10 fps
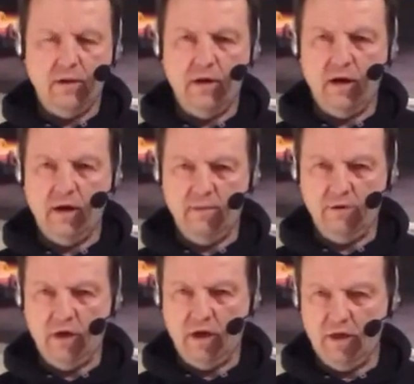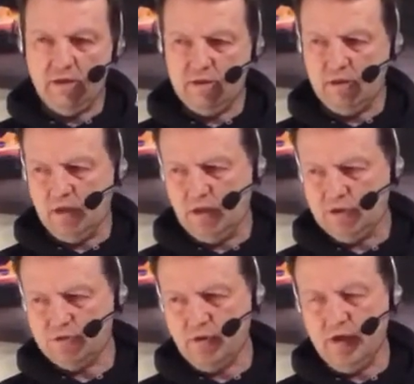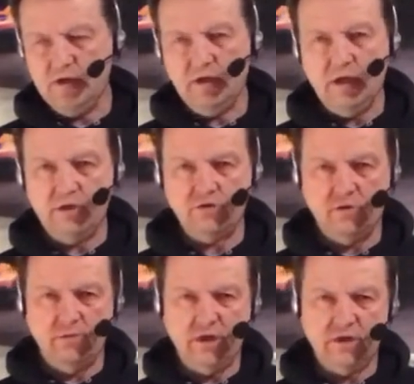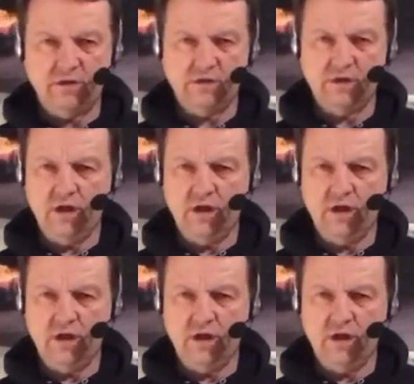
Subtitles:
I am not trained in natural medicine.